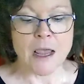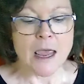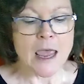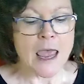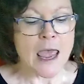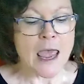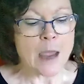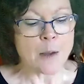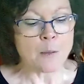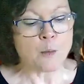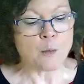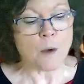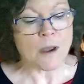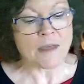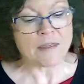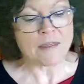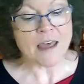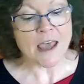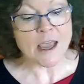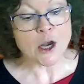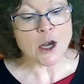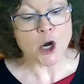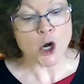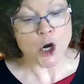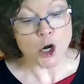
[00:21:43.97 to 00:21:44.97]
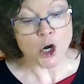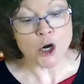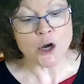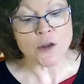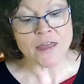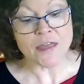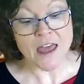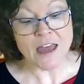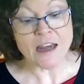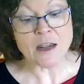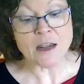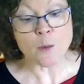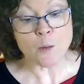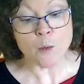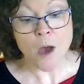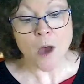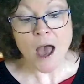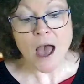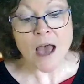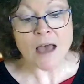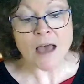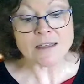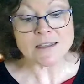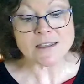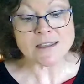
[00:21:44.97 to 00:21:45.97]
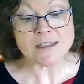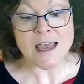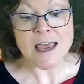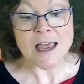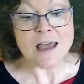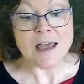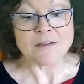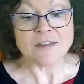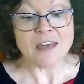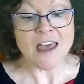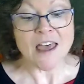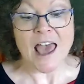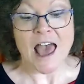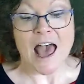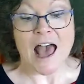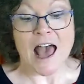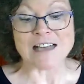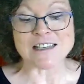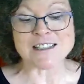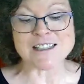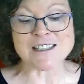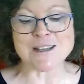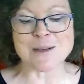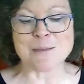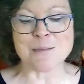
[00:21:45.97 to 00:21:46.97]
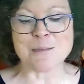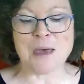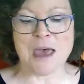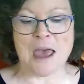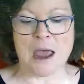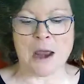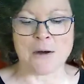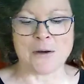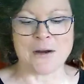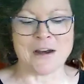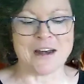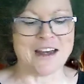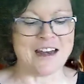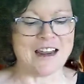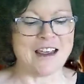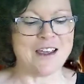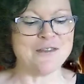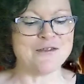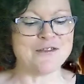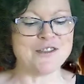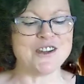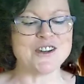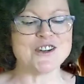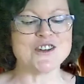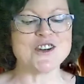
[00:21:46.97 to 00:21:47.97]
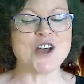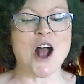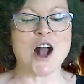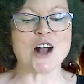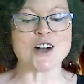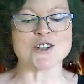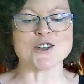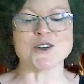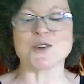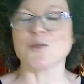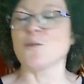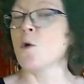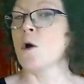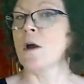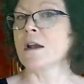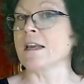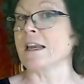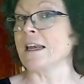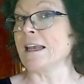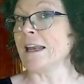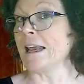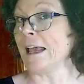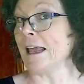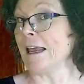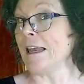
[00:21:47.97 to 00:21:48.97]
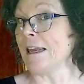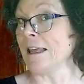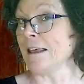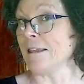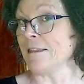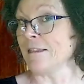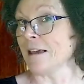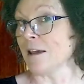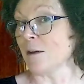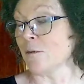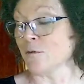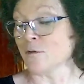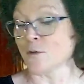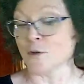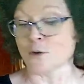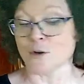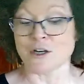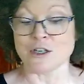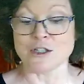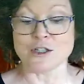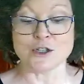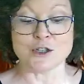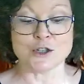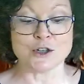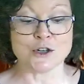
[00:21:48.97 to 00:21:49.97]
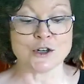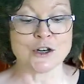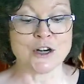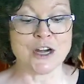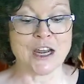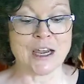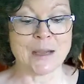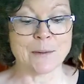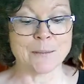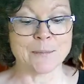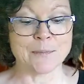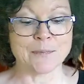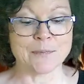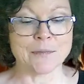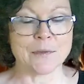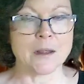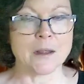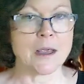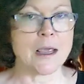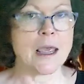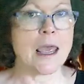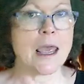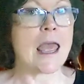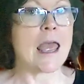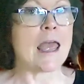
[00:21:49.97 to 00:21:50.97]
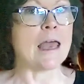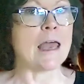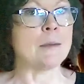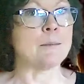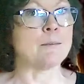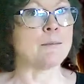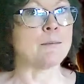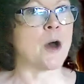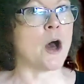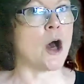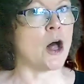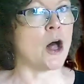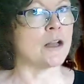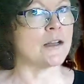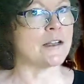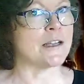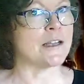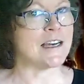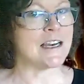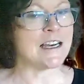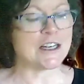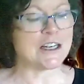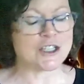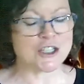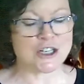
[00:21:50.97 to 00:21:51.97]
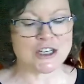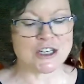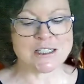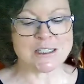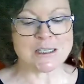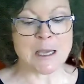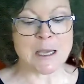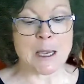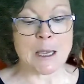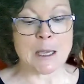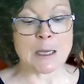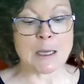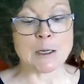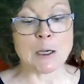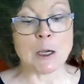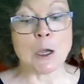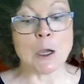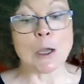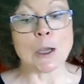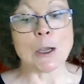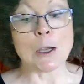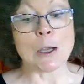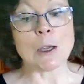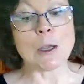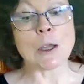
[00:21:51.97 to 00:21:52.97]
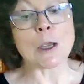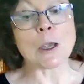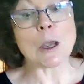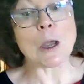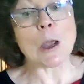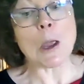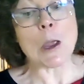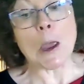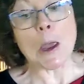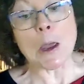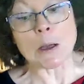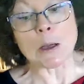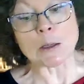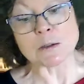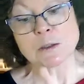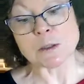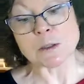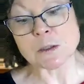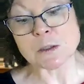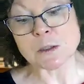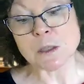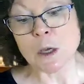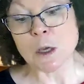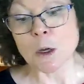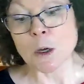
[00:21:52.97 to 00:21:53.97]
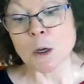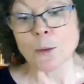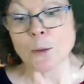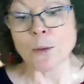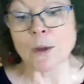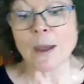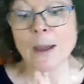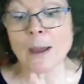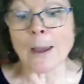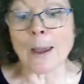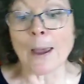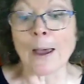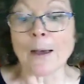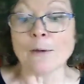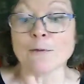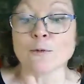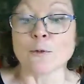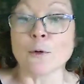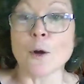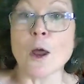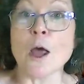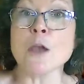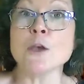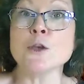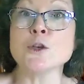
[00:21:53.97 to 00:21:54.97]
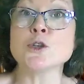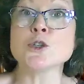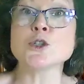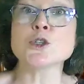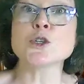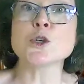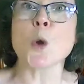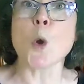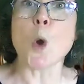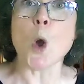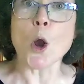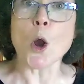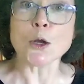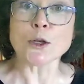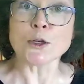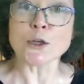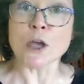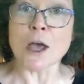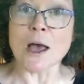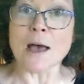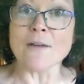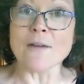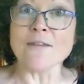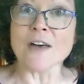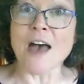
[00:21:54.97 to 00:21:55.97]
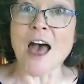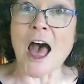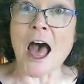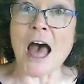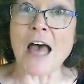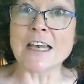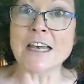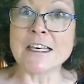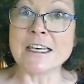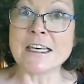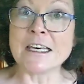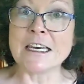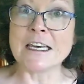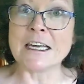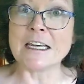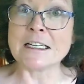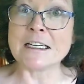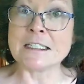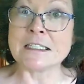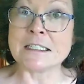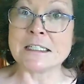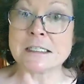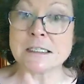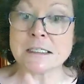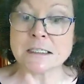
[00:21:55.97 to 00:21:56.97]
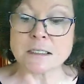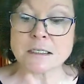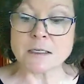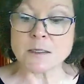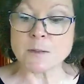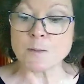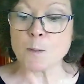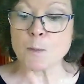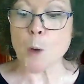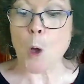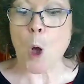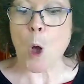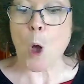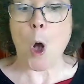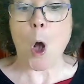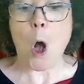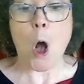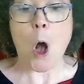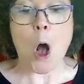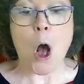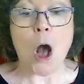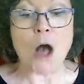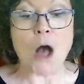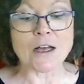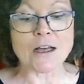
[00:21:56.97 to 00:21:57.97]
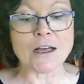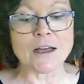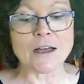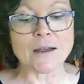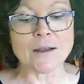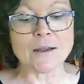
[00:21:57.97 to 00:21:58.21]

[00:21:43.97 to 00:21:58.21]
And when they heard that it was, they asked the parrot if the doctor wanted anything for his journey. And Polynesia said, "Yes, we have run short of onions, pork."